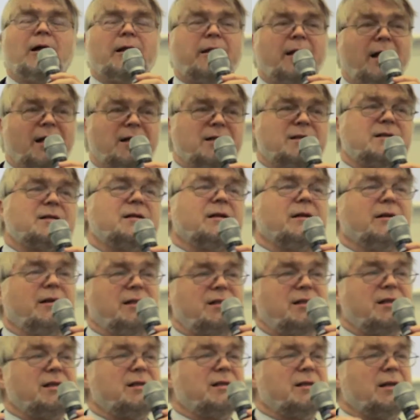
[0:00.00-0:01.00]

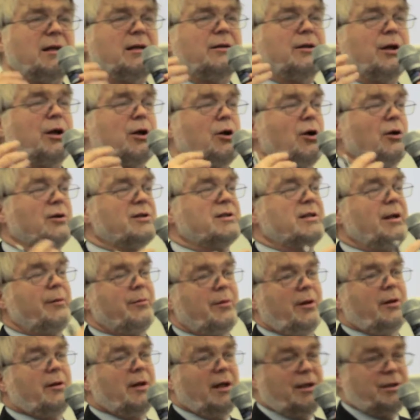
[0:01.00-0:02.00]
this is the
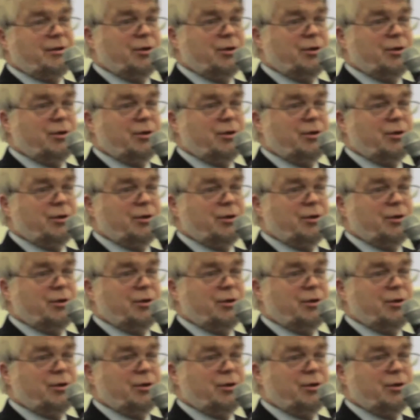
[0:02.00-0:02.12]
concept that they